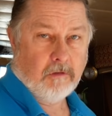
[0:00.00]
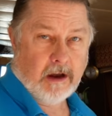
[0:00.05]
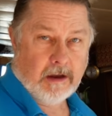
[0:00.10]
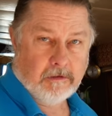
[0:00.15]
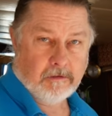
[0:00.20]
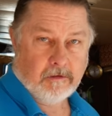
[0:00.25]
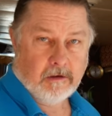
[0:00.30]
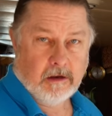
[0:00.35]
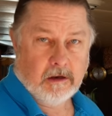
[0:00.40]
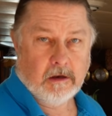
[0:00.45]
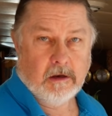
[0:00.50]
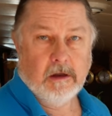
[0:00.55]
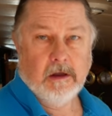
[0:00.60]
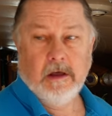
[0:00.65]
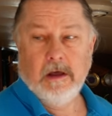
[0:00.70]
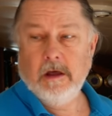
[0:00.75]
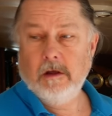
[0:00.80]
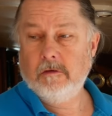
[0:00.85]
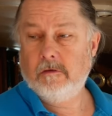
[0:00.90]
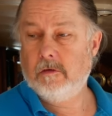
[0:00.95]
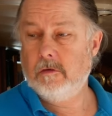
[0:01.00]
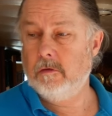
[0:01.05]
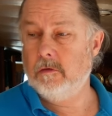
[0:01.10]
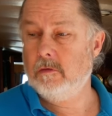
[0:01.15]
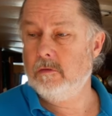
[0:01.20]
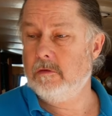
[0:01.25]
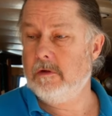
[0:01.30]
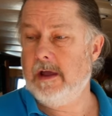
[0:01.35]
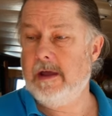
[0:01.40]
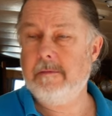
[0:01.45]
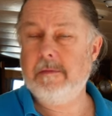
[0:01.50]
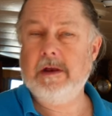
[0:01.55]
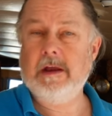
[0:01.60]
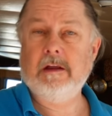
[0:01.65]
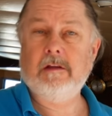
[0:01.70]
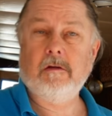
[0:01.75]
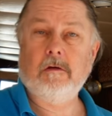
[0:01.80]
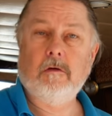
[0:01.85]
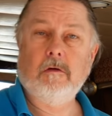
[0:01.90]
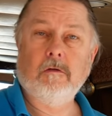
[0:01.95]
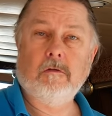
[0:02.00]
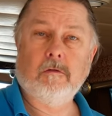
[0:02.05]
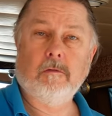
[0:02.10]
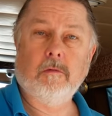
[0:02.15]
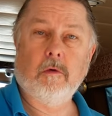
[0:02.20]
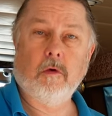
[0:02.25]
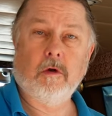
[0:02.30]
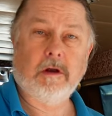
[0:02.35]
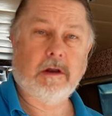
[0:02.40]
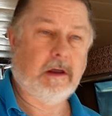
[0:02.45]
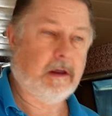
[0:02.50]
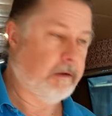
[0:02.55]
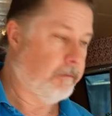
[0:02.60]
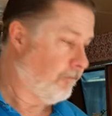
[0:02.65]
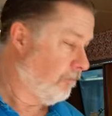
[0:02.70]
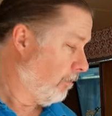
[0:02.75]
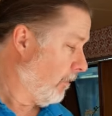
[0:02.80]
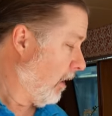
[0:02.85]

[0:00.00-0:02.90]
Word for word: resin to laminate the Coosa board in.